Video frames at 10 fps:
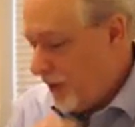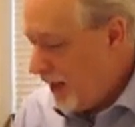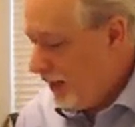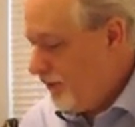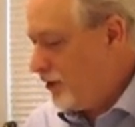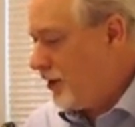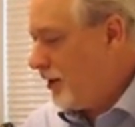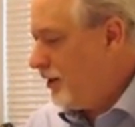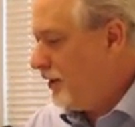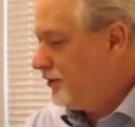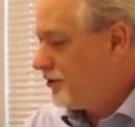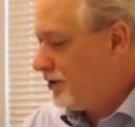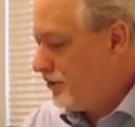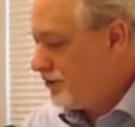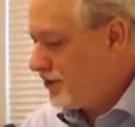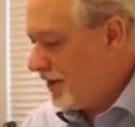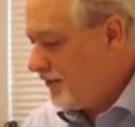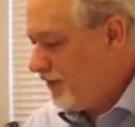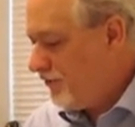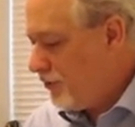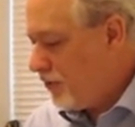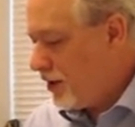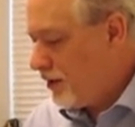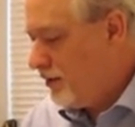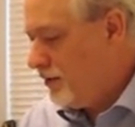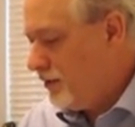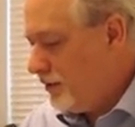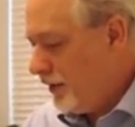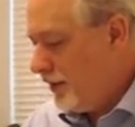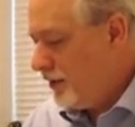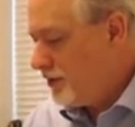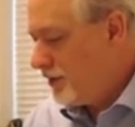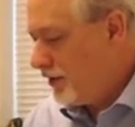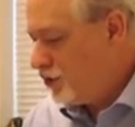hey, we're done, and so 74 is the